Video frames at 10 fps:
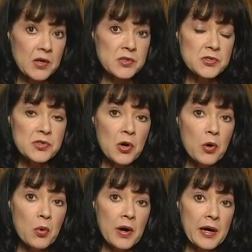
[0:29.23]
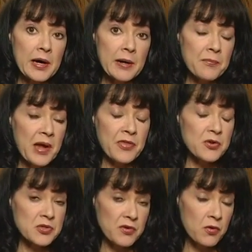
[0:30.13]
So, and
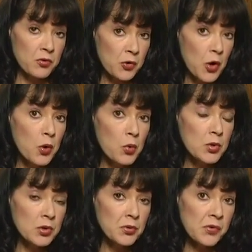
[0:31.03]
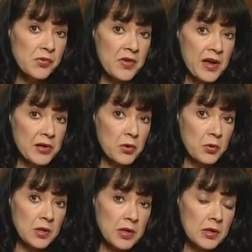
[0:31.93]
there's no
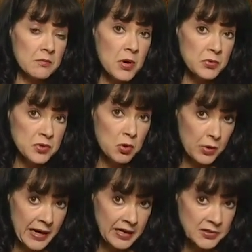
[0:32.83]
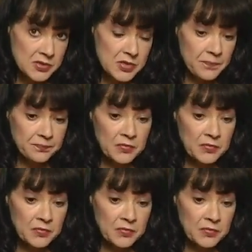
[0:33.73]
glutathione in most grains.